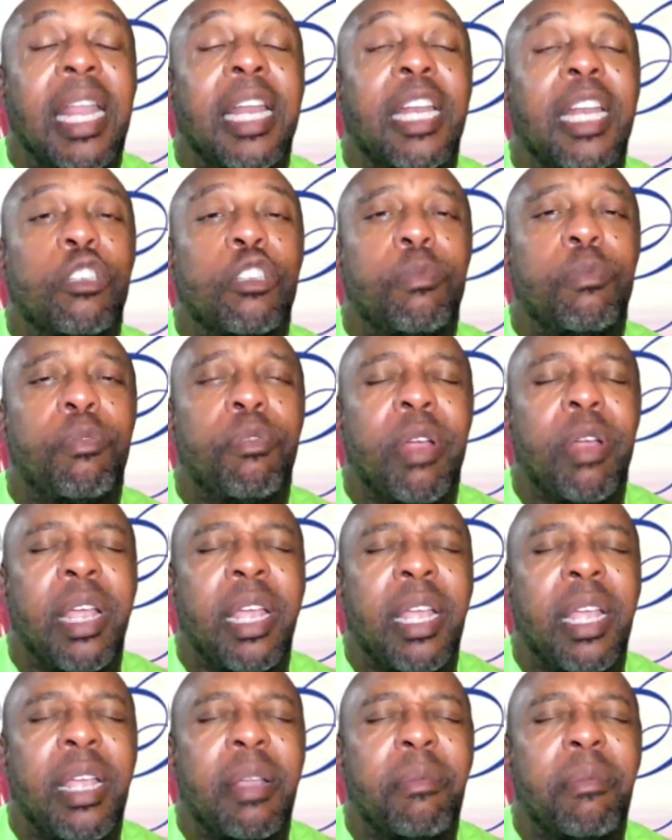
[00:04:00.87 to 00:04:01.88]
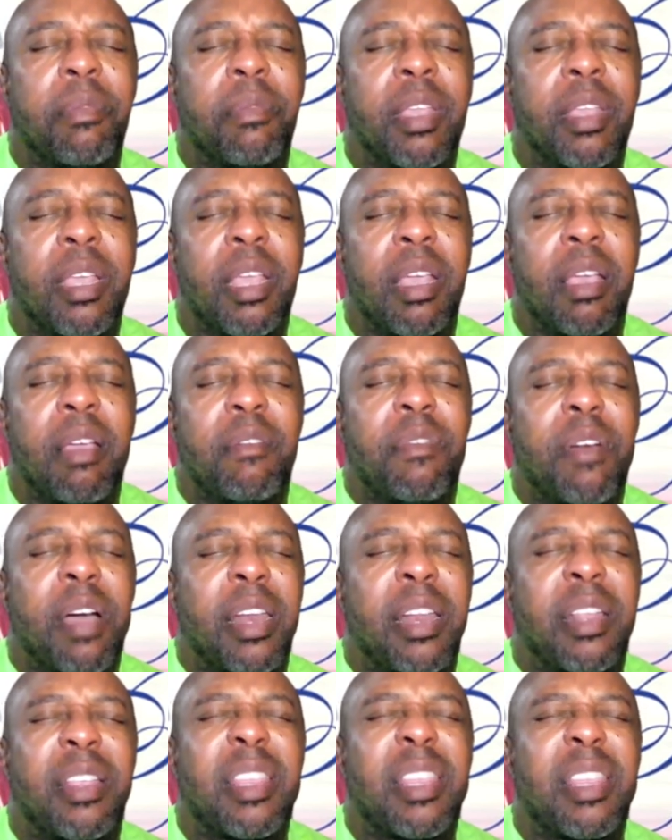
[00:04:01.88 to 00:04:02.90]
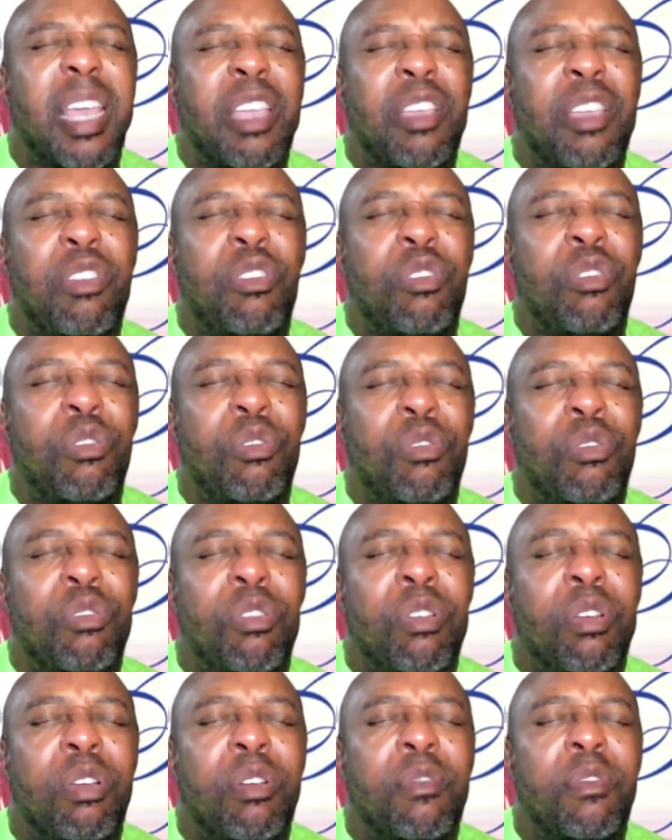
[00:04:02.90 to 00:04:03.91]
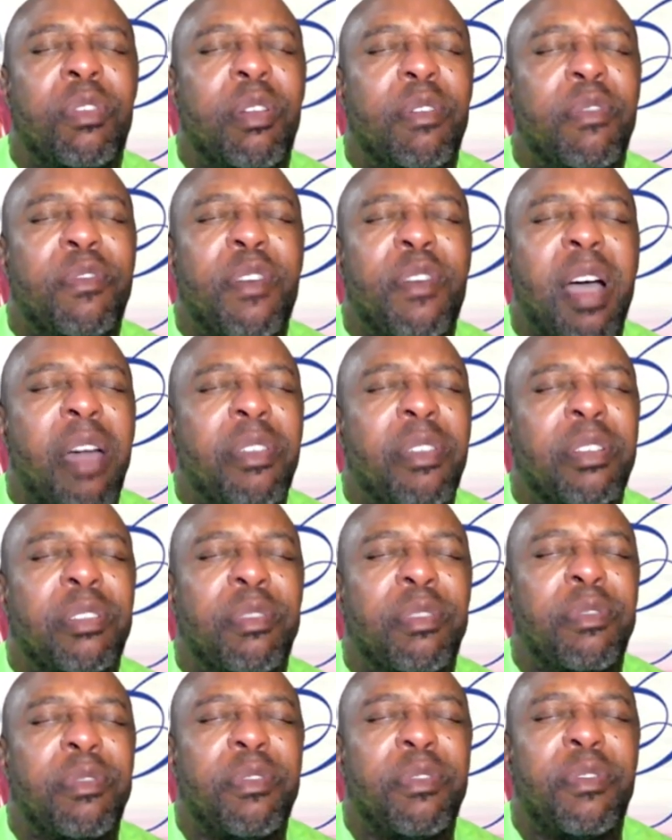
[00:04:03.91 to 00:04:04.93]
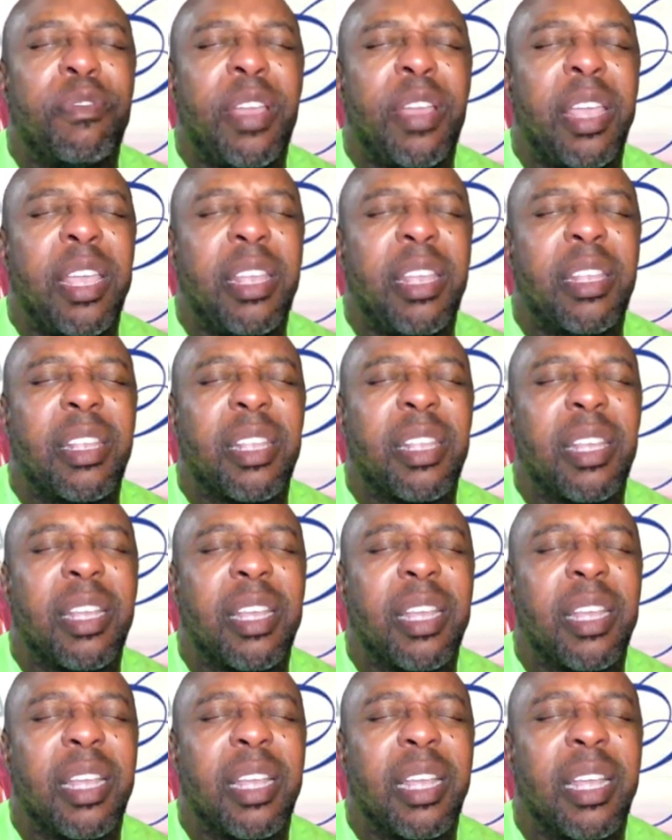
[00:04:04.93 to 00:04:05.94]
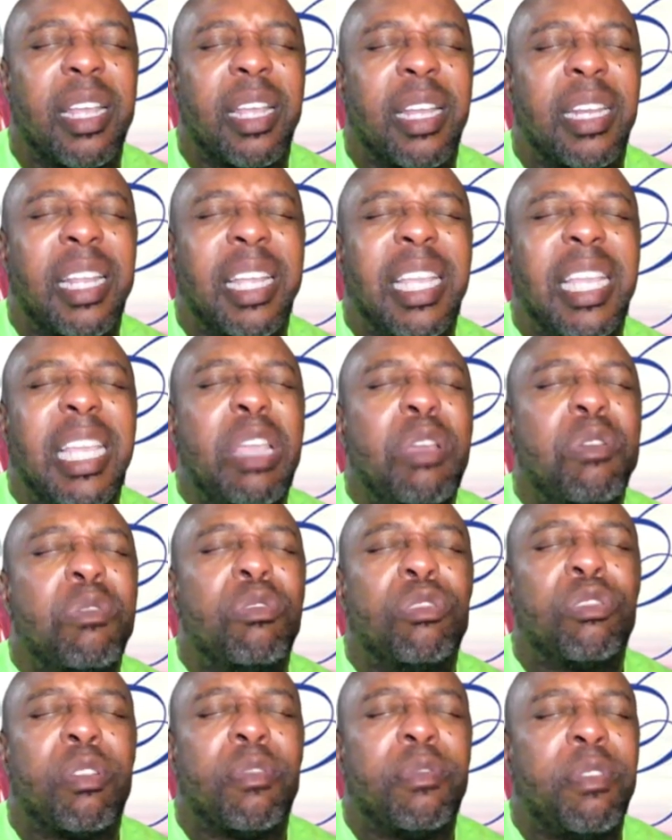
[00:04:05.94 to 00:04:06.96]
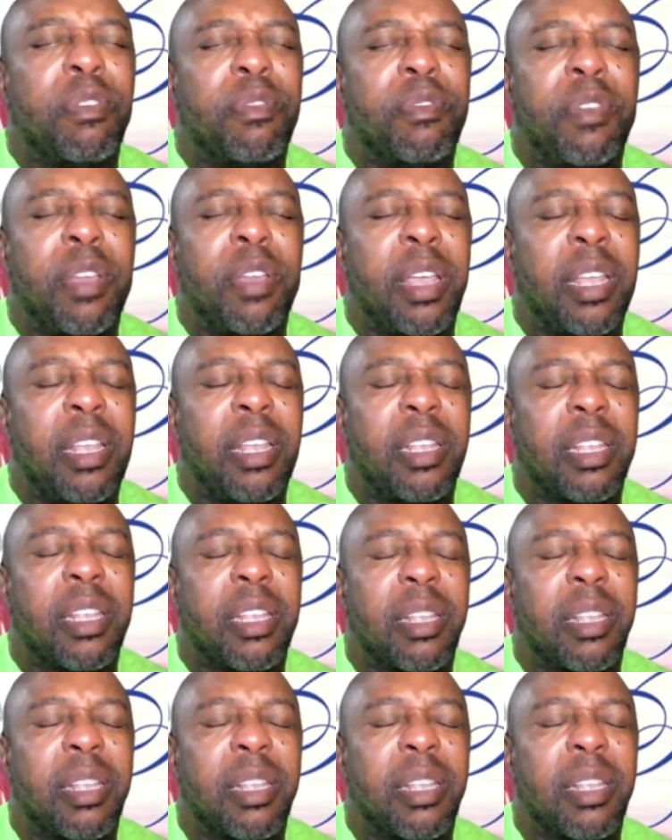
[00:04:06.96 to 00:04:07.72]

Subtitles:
Let us pray. Father, thank you for the fathers of the faith, the heroes of the faith.